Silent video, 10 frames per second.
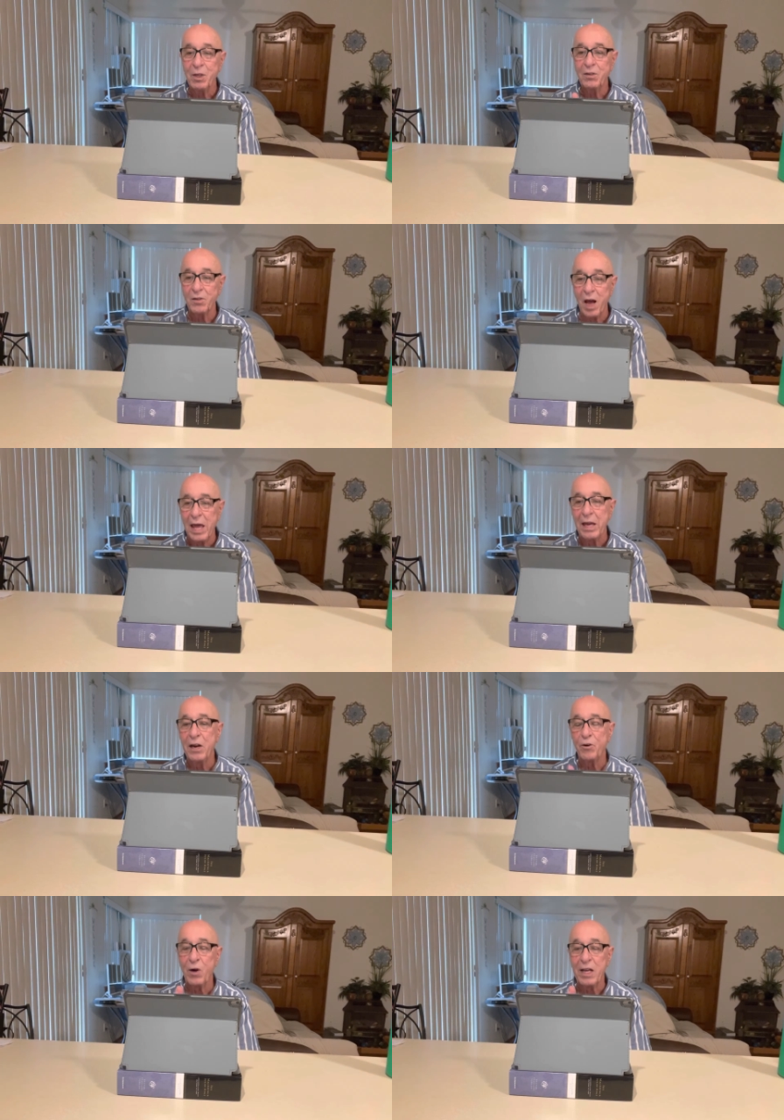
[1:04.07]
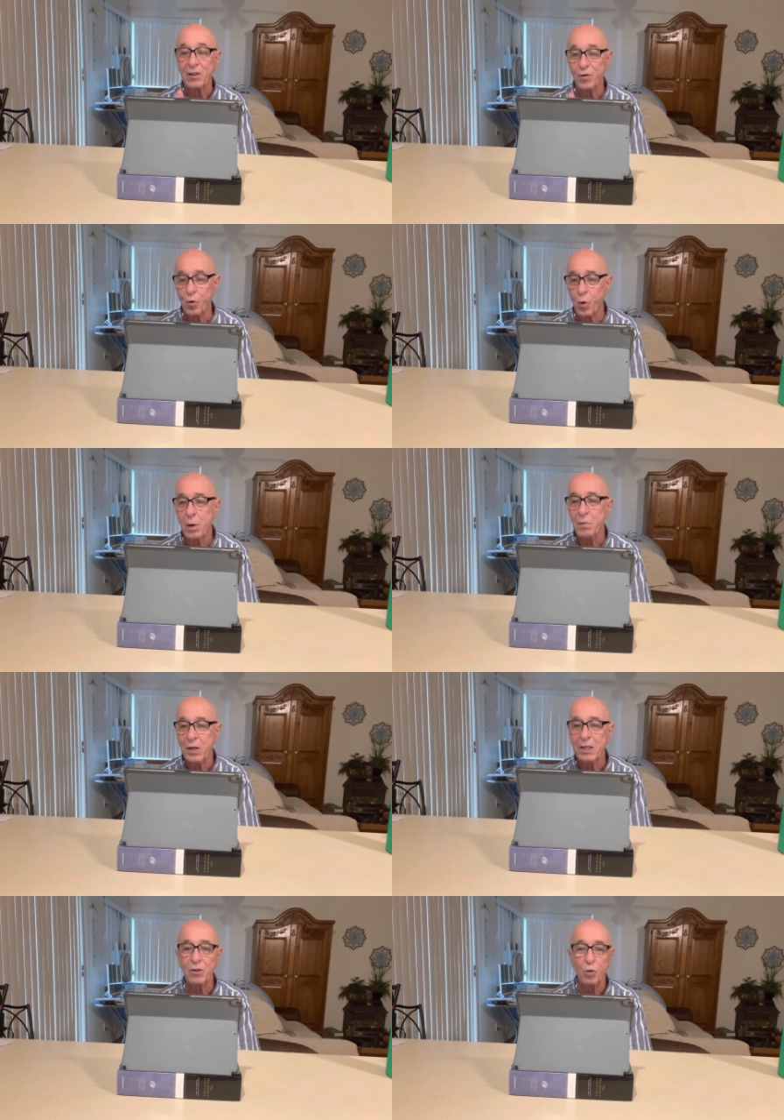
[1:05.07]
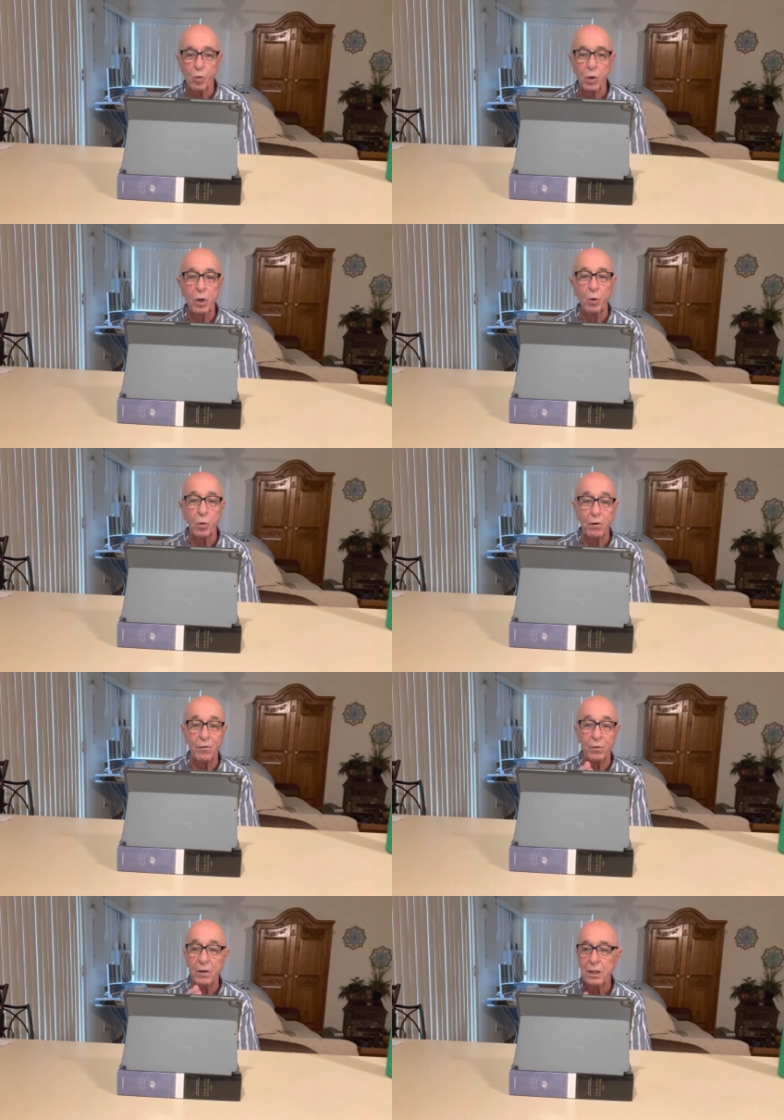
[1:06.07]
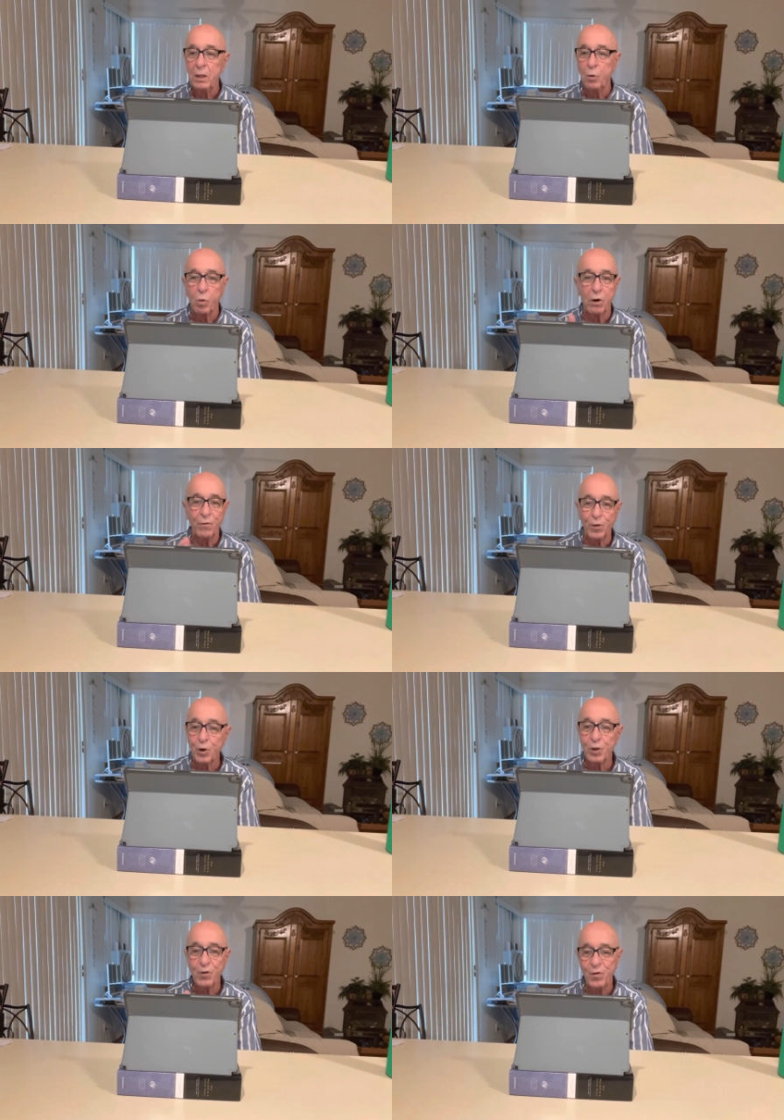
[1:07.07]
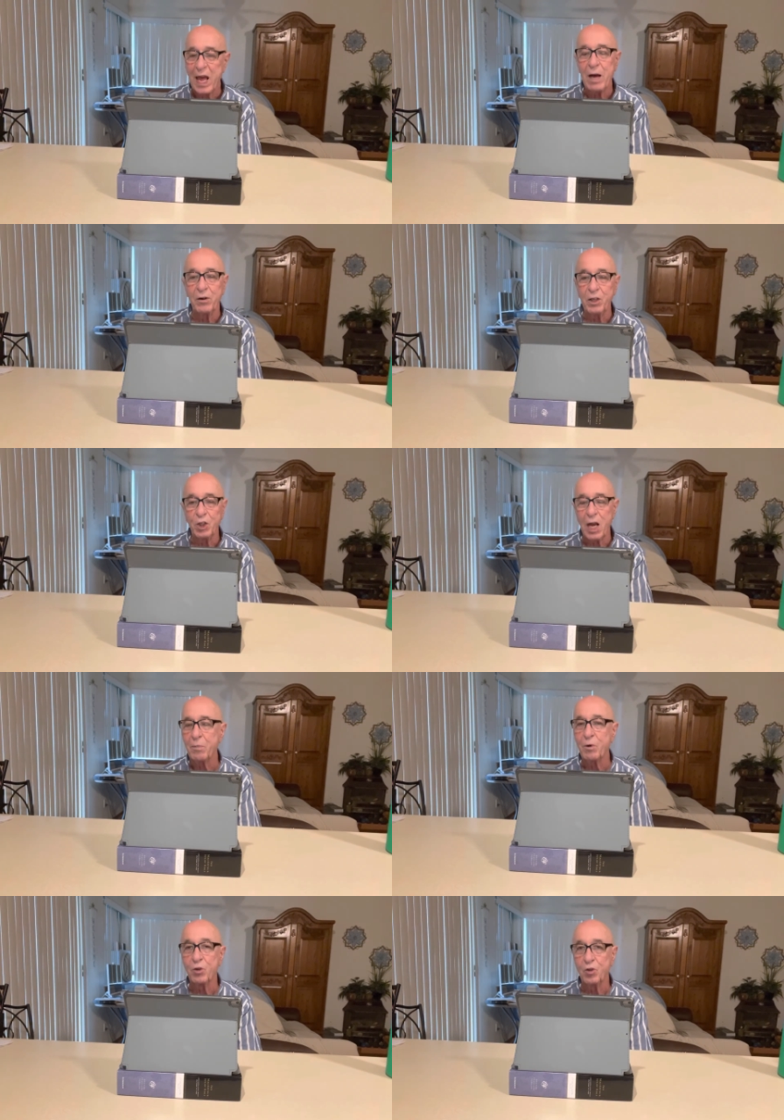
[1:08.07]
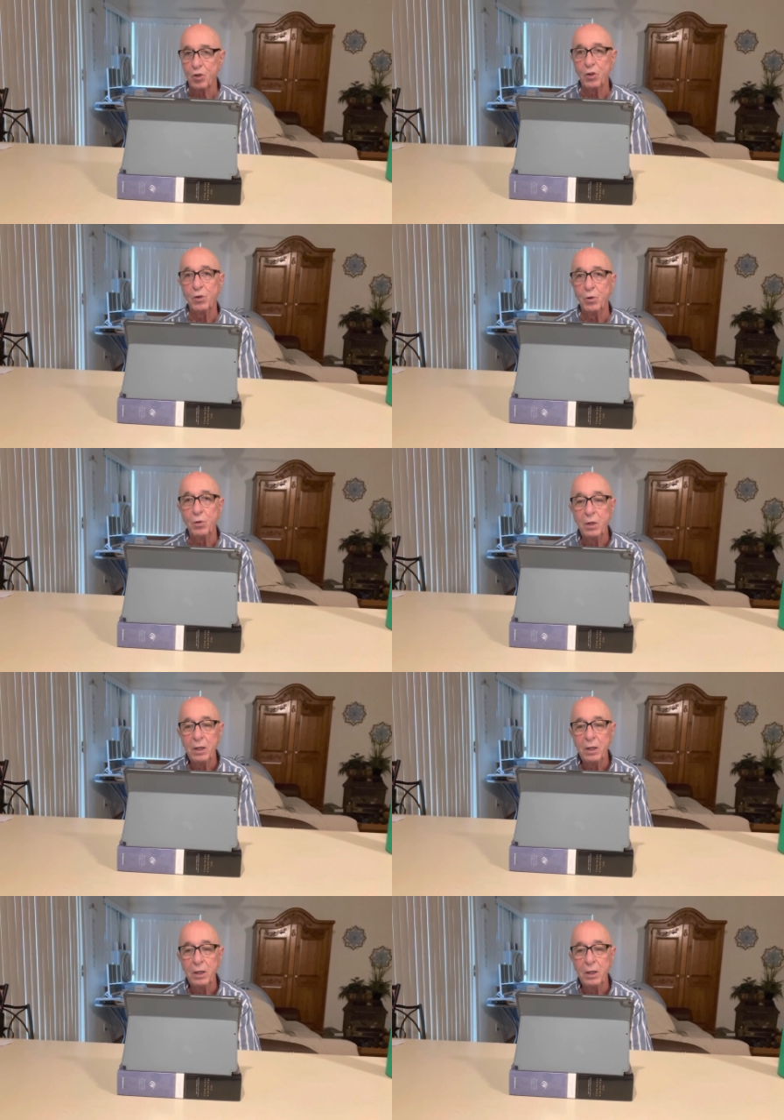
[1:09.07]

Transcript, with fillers: to Zion and transform this world were, first found in chapters 2,